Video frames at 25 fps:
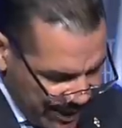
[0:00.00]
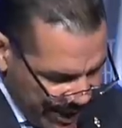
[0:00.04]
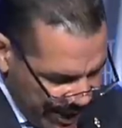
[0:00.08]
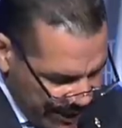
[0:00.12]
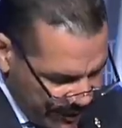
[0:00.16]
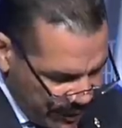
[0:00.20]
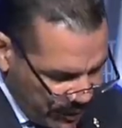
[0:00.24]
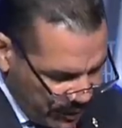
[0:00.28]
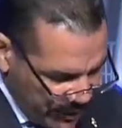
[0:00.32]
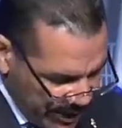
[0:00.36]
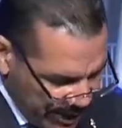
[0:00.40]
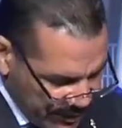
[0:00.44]

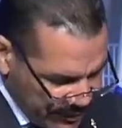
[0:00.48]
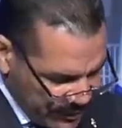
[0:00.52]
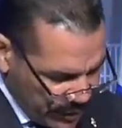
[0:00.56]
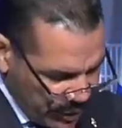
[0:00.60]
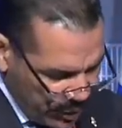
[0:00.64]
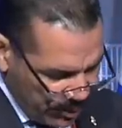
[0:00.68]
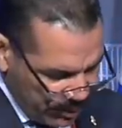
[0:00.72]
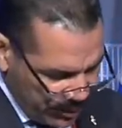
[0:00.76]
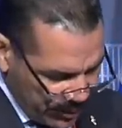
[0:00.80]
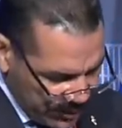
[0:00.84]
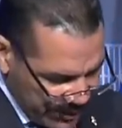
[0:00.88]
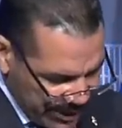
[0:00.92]
and the
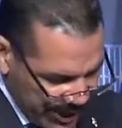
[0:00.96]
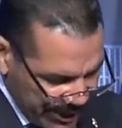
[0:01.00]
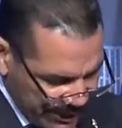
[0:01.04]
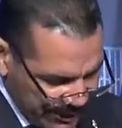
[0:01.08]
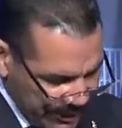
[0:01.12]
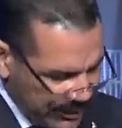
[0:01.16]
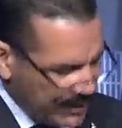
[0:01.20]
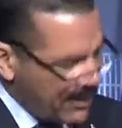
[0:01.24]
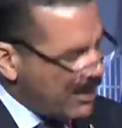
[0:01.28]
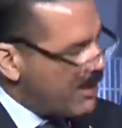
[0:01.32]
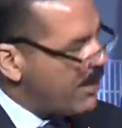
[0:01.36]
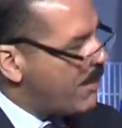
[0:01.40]

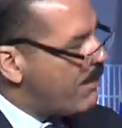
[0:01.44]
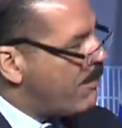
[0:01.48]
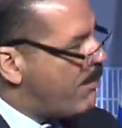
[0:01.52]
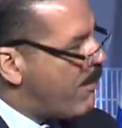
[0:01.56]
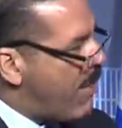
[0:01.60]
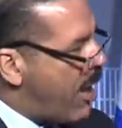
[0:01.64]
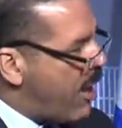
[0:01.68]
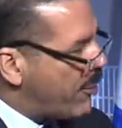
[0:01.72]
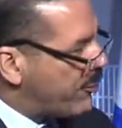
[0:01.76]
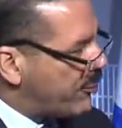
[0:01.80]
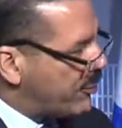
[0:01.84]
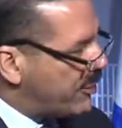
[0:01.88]
UNESCO-protected
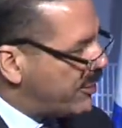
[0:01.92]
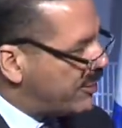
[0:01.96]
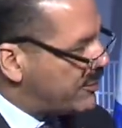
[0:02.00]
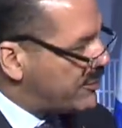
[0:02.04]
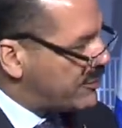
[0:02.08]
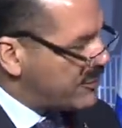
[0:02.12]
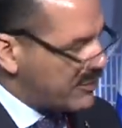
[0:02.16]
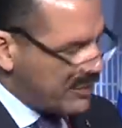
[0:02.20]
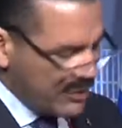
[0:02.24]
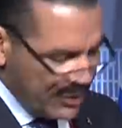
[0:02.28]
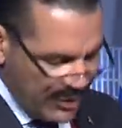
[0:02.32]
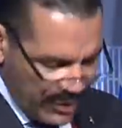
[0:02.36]

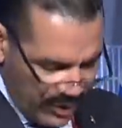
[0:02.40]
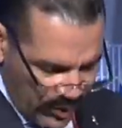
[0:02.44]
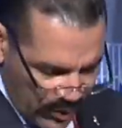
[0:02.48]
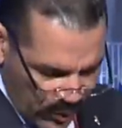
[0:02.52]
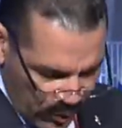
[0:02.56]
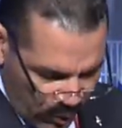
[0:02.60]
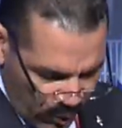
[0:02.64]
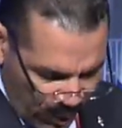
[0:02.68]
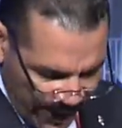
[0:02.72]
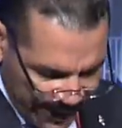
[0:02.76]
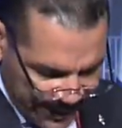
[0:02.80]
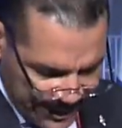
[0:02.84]
modernist
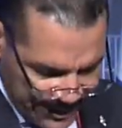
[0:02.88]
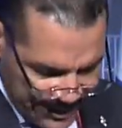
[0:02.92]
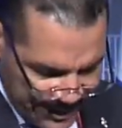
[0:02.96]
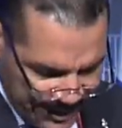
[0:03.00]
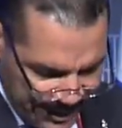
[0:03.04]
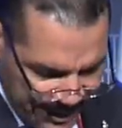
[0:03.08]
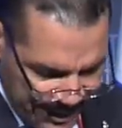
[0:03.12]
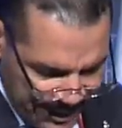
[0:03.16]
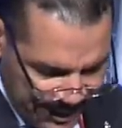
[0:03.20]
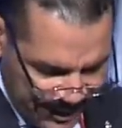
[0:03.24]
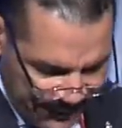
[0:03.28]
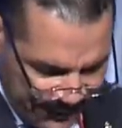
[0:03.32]
white
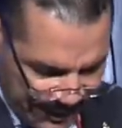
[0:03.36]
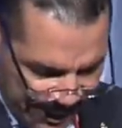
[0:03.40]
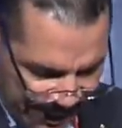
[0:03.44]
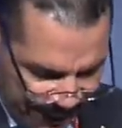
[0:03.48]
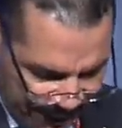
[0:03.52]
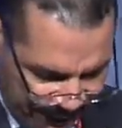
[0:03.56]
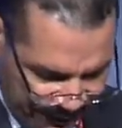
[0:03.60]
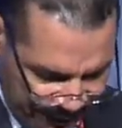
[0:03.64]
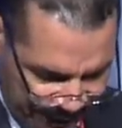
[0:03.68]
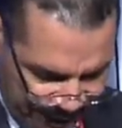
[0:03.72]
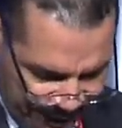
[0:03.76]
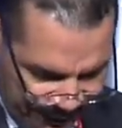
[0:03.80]
city of
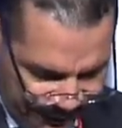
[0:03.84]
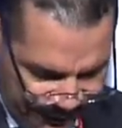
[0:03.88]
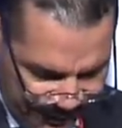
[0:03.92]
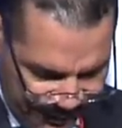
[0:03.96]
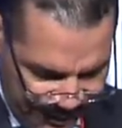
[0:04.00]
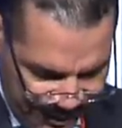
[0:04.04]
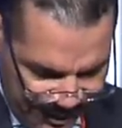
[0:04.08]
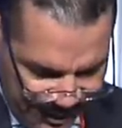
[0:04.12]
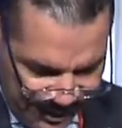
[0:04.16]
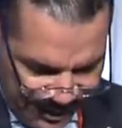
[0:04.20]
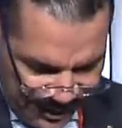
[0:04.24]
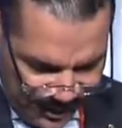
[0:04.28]
Tel Aviv,
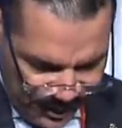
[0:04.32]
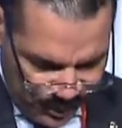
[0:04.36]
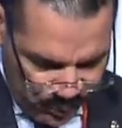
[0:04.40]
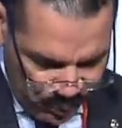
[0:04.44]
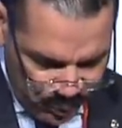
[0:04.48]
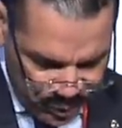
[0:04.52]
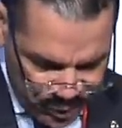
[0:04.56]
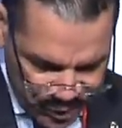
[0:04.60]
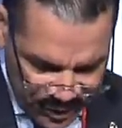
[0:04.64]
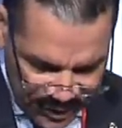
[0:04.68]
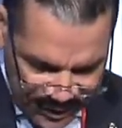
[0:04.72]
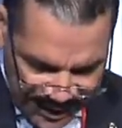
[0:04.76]

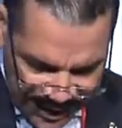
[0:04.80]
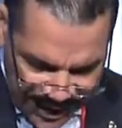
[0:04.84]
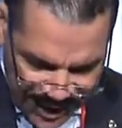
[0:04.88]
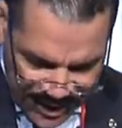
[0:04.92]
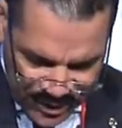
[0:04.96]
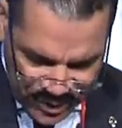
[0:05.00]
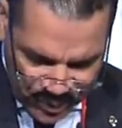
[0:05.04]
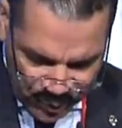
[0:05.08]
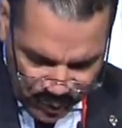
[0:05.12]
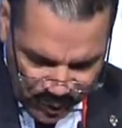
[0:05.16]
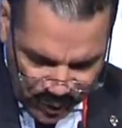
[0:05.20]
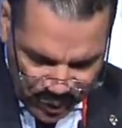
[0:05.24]
which
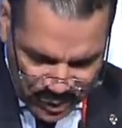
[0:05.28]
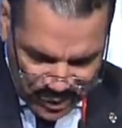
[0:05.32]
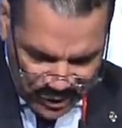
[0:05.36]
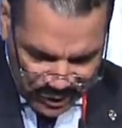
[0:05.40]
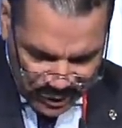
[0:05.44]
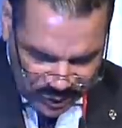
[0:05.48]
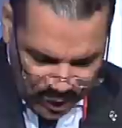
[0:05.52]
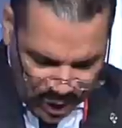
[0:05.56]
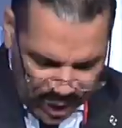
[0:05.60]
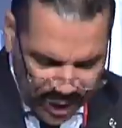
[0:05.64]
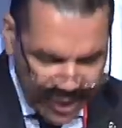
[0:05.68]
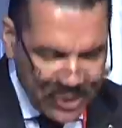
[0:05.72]
contains the world's
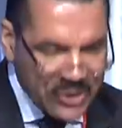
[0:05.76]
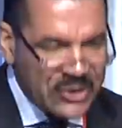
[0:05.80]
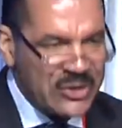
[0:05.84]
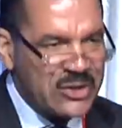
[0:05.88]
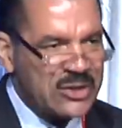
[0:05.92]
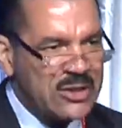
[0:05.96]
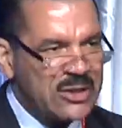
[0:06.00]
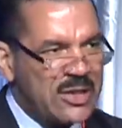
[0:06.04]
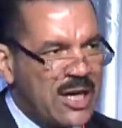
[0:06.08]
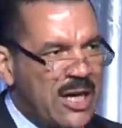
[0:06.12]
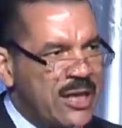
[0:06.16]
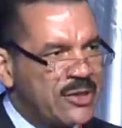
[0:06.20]

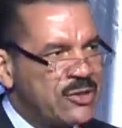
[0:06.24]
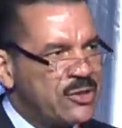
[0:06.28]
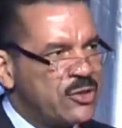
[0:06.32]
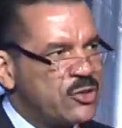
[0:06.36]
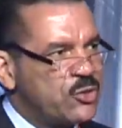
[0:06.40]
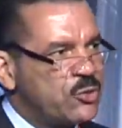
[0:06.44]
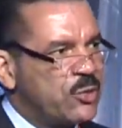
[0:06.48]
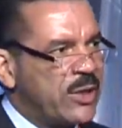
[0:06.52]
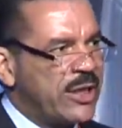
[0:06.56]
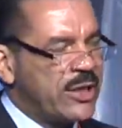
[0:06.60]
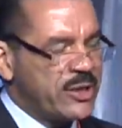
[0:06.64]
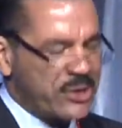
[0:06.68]
largest
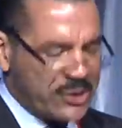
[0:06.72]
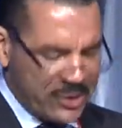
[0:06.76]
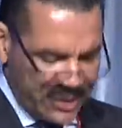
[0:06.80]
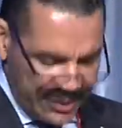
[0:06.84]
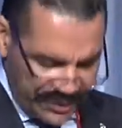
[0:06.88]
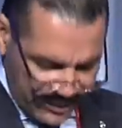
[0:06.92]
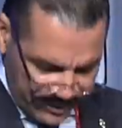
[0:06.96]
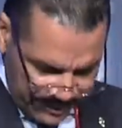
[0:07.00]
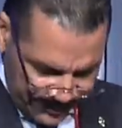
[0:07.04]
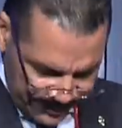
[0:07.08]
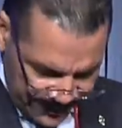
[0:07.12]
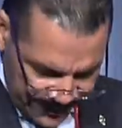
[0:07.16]

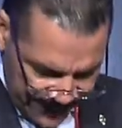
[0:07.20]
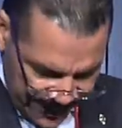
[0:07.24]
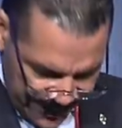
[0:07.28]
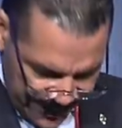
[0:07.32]
concentration